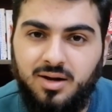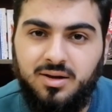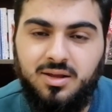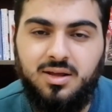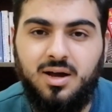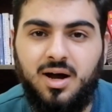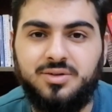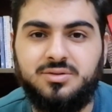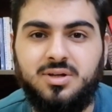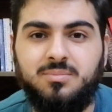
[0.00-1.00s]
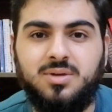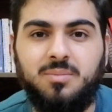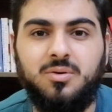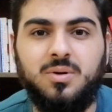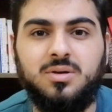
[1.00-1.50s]
And he asked him
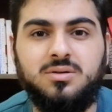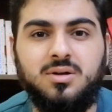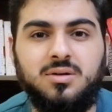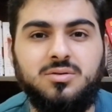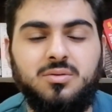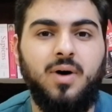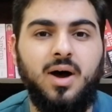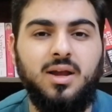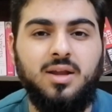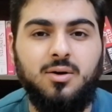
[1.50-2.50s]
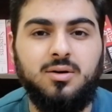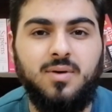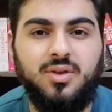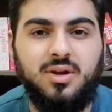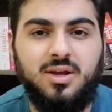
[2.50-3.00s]
some questions to find out
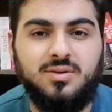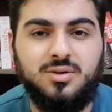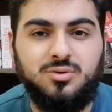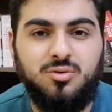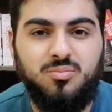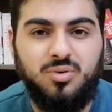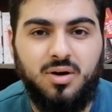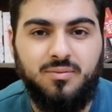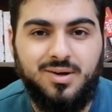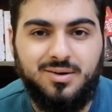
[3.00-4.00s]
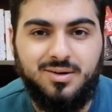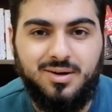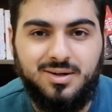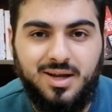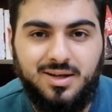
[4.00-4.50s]
whether he is a true prophet or not.